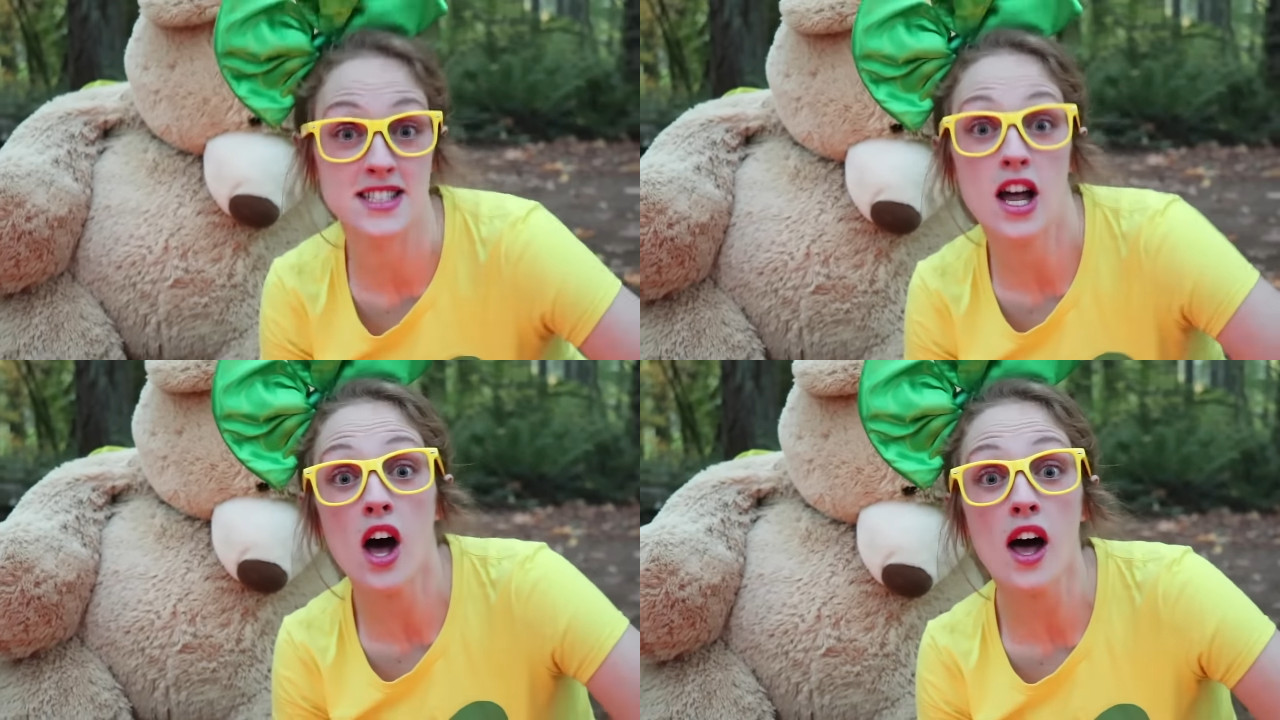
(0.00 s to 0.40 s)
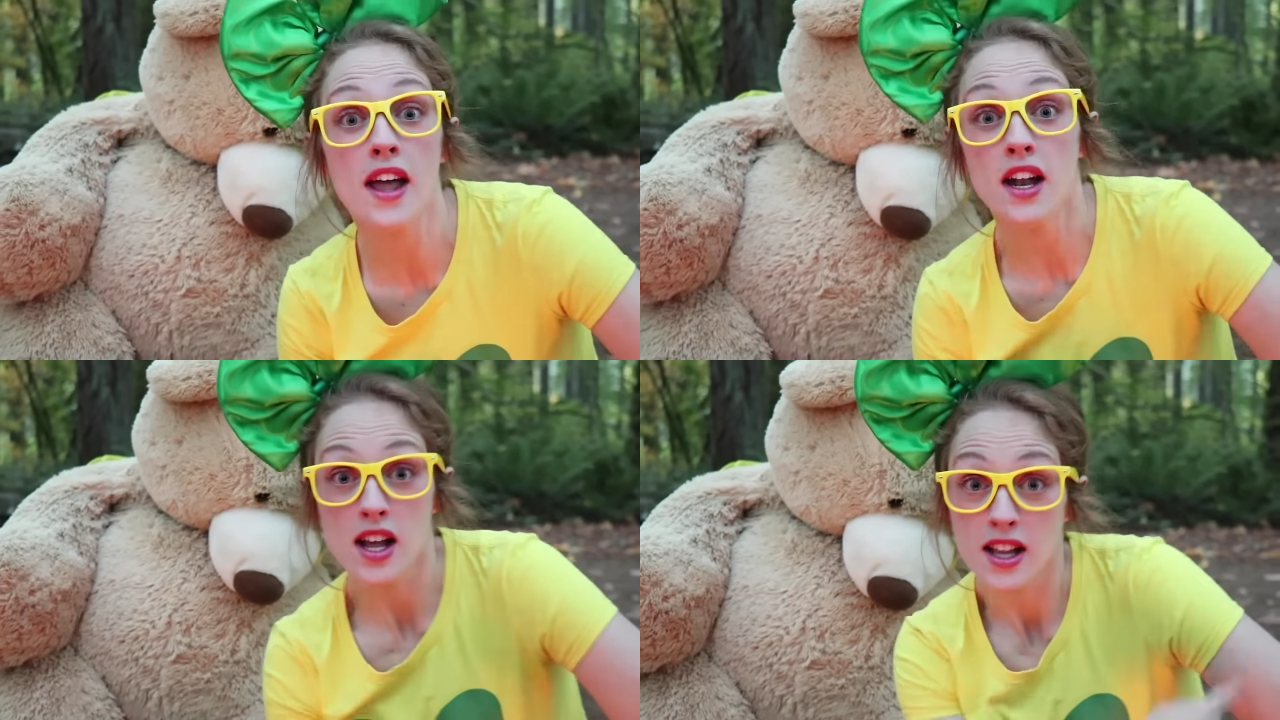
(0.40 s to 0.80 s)
and
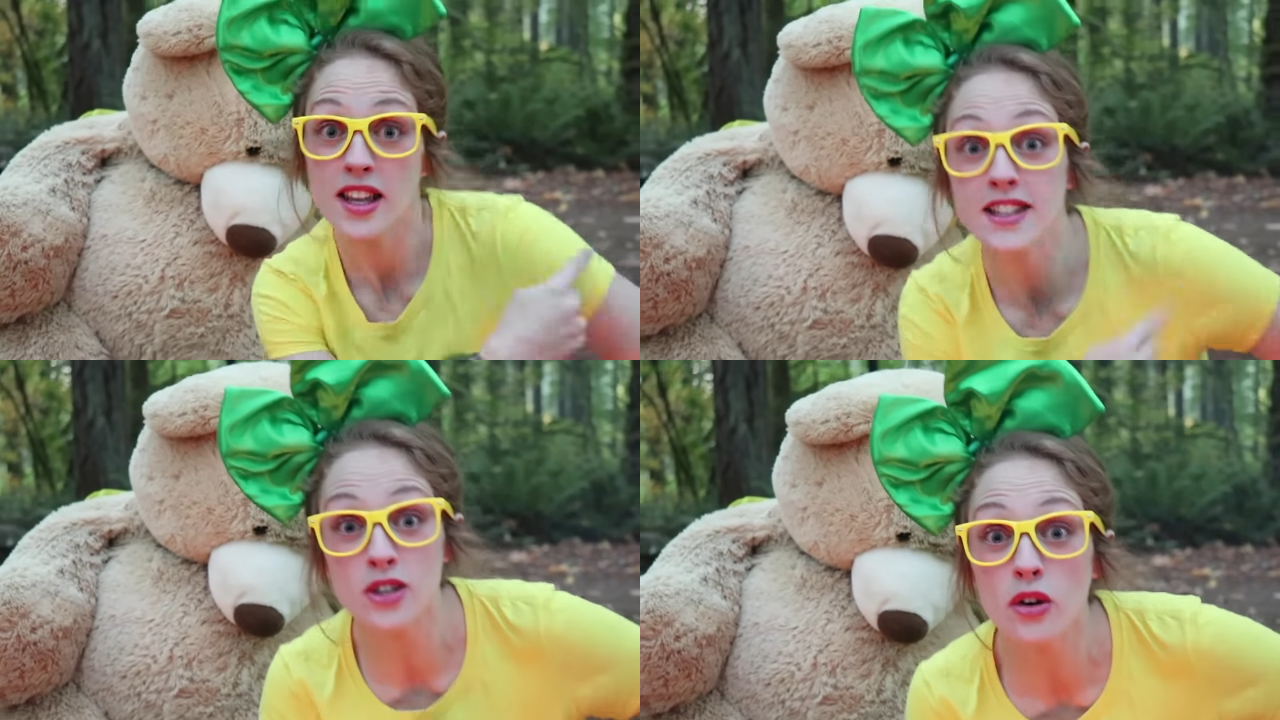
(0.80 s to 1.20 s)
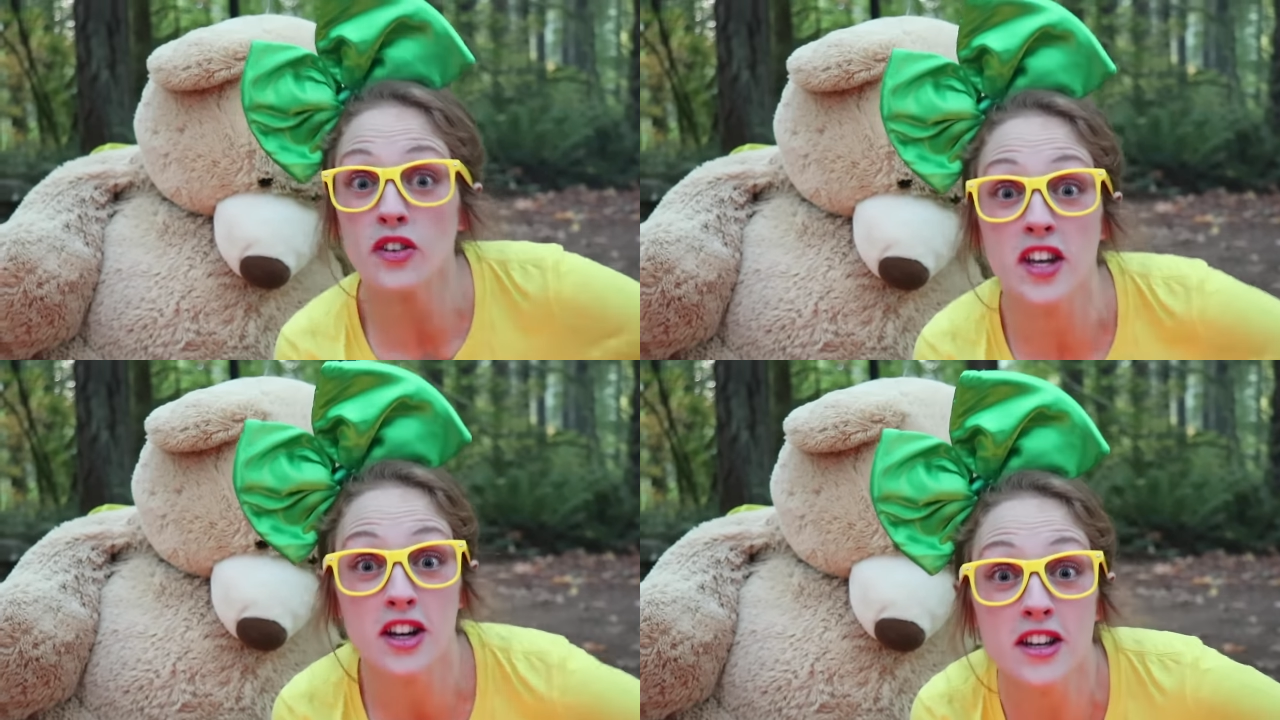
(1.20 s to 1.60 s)
hot, let's go
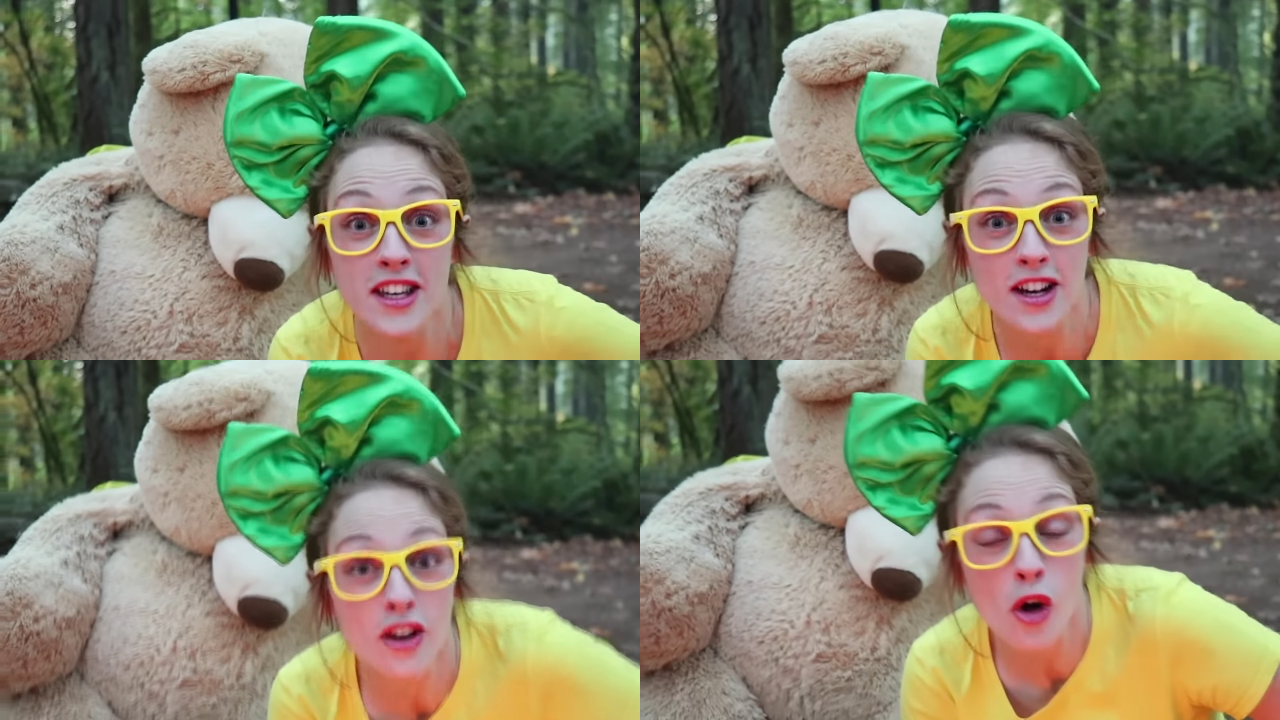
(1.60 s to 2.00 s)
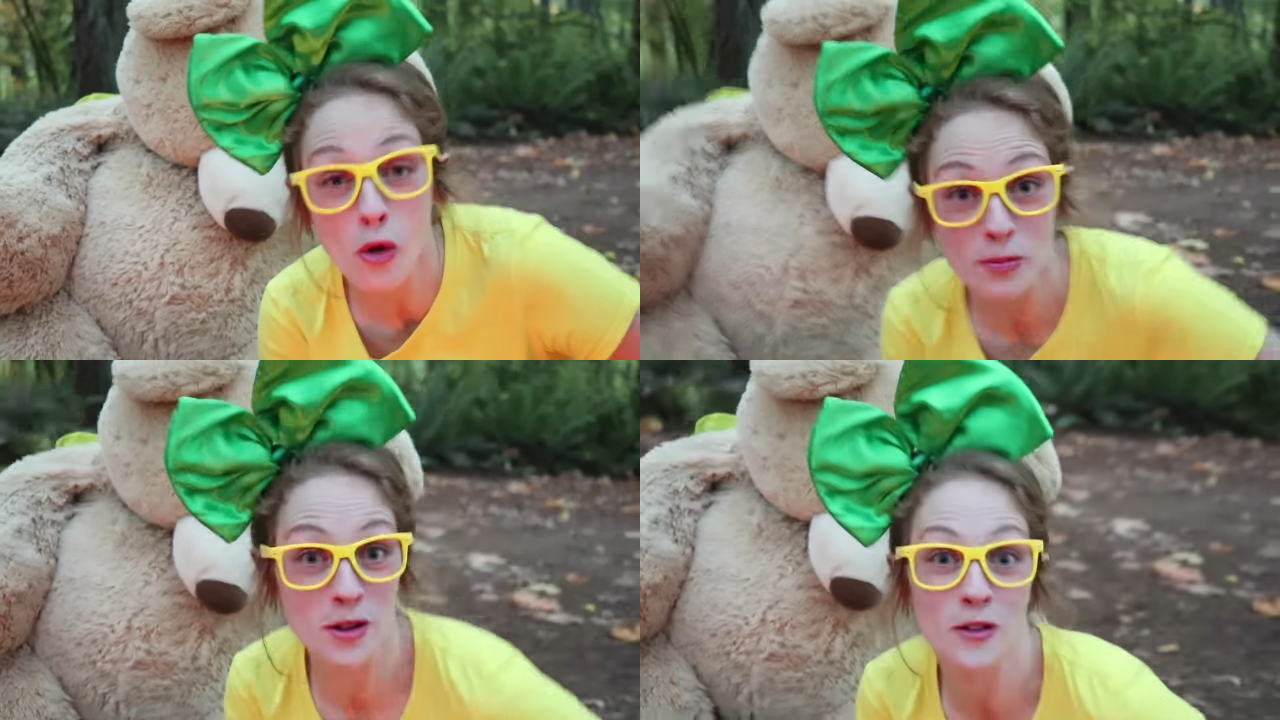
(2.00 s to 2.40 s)
over here and get our
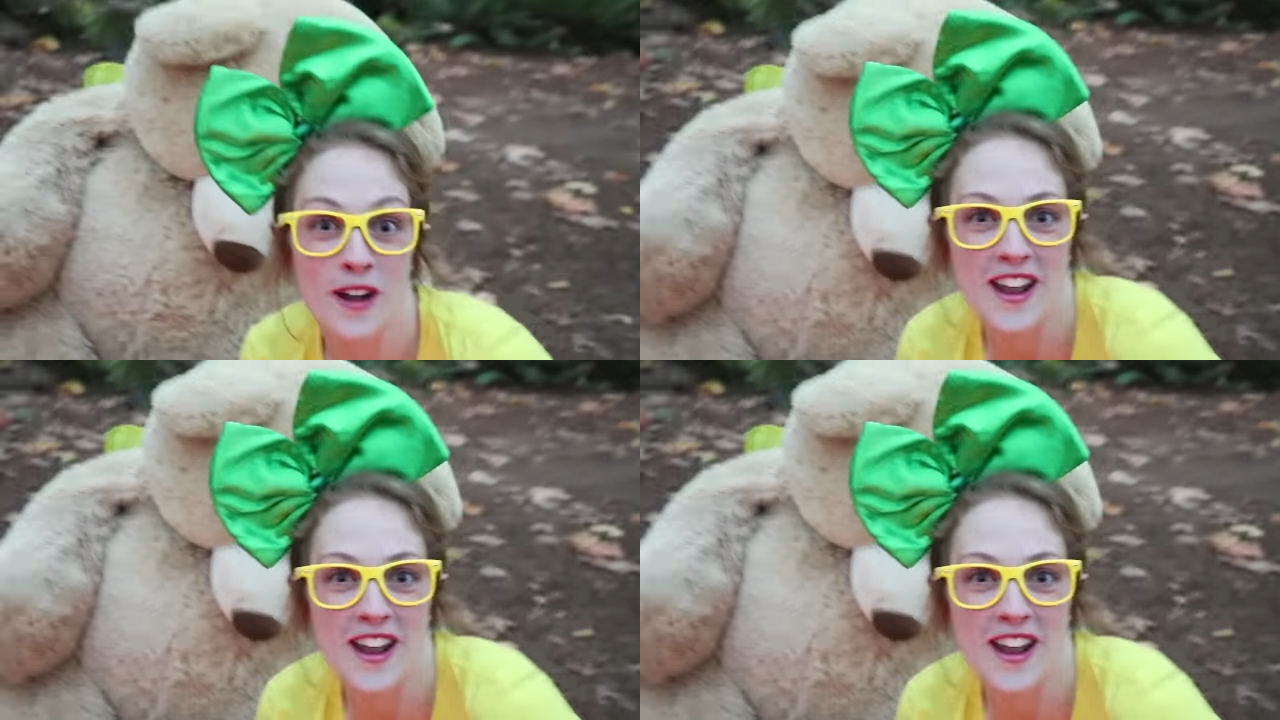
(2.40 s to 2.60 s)
oatmeal